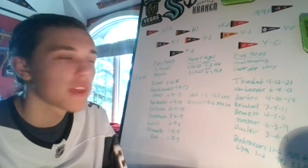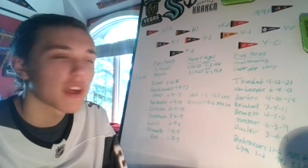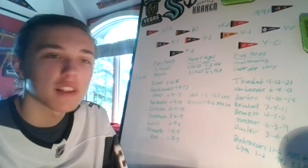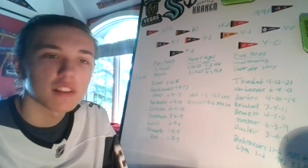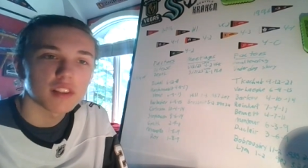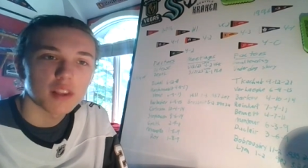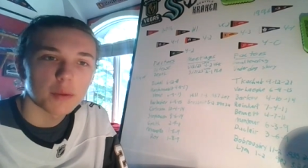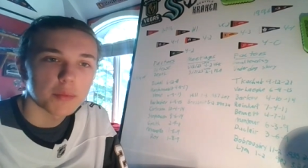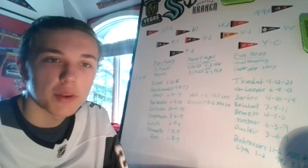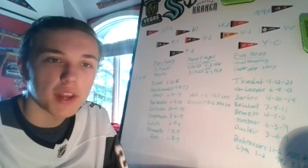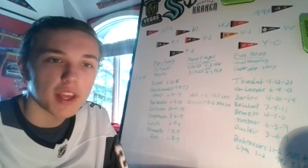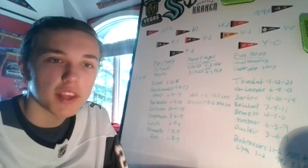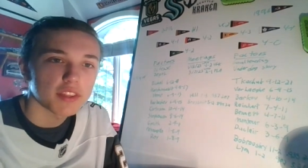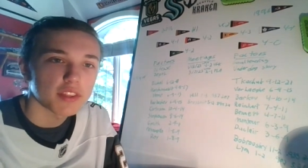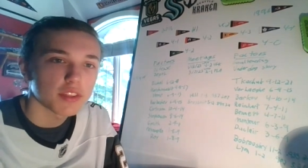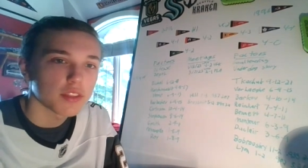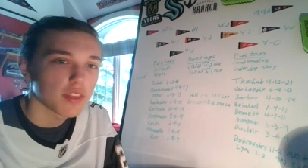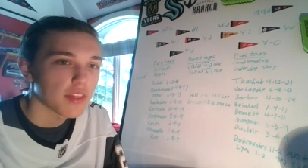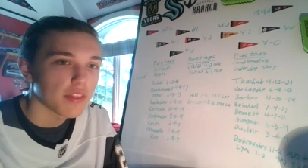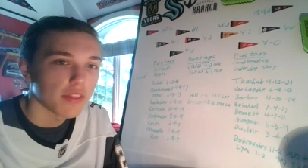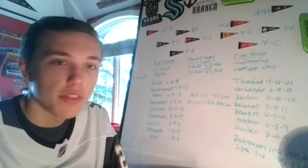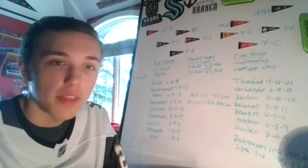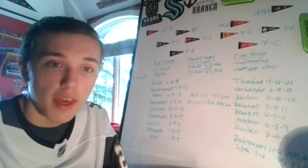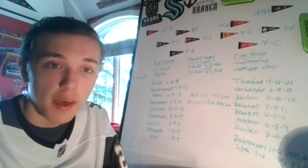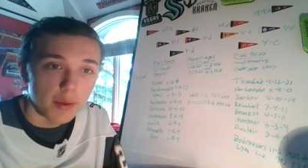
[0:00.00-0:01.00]
They eliminate
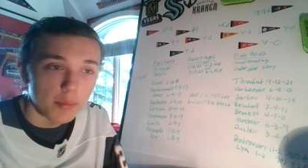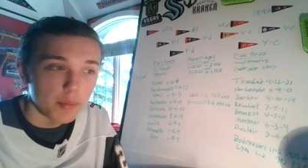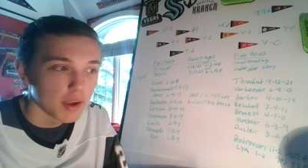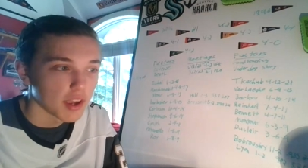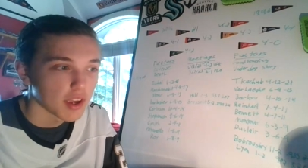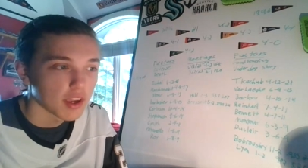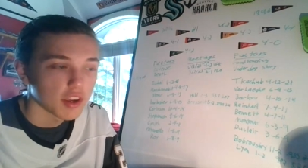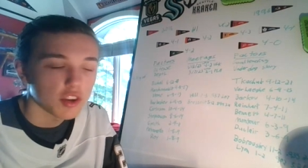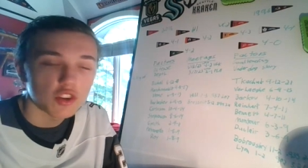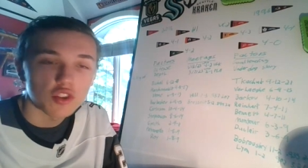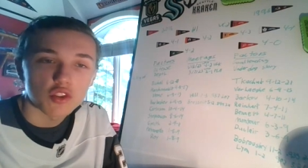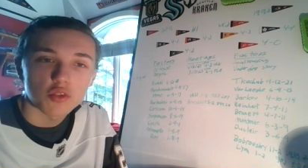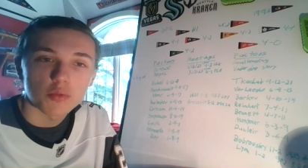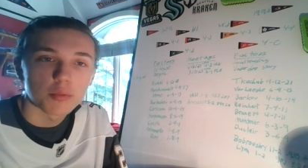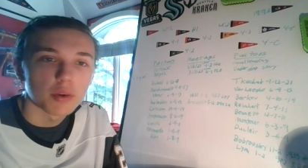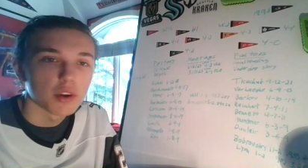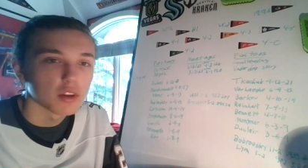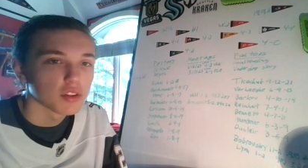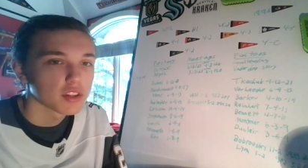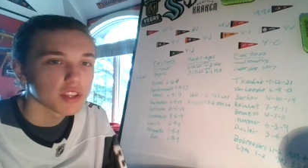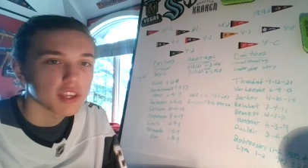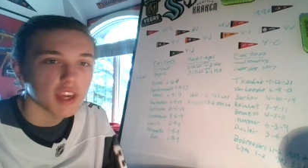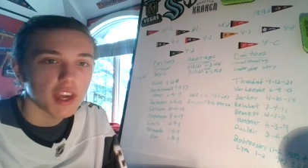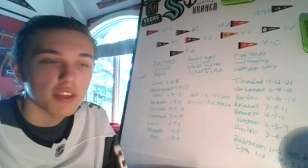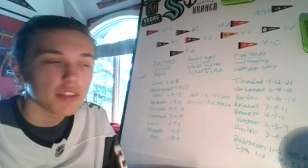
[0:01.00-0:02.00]
them,
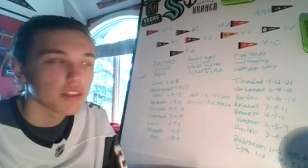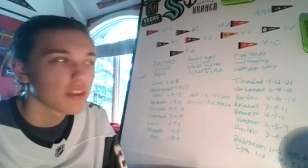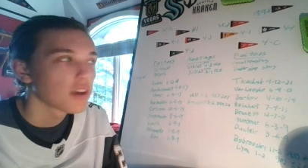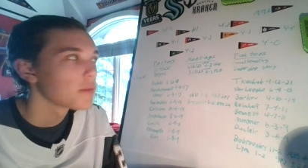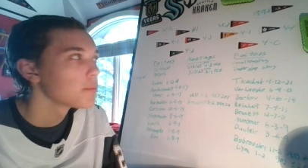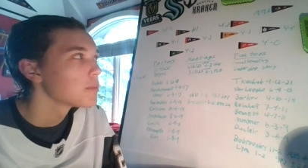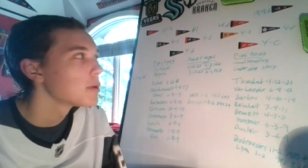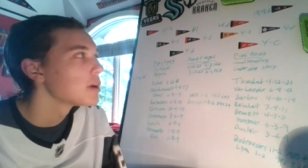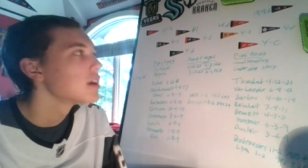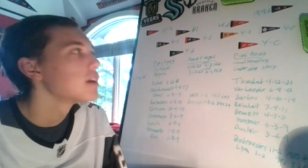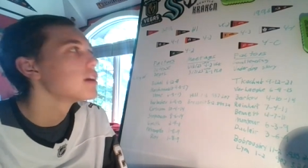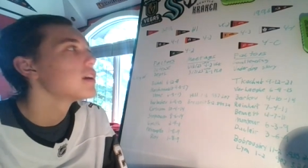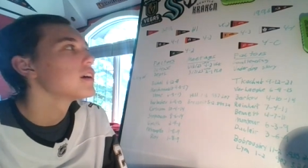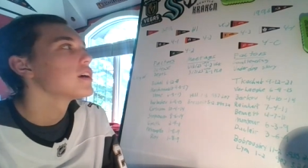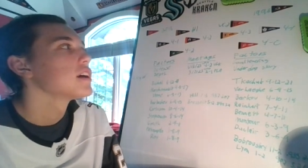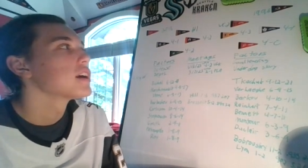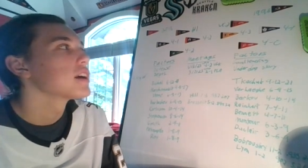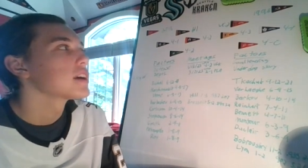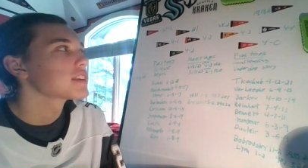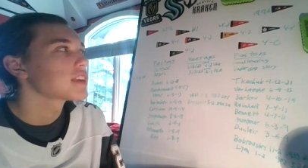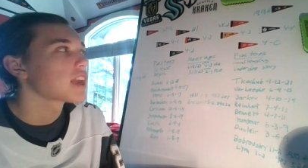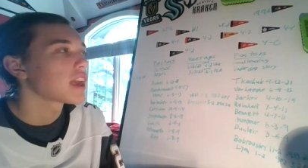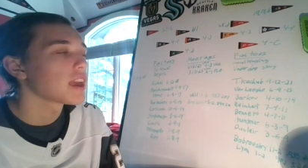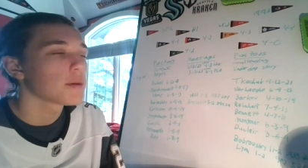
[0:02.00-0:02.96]
humiliate them.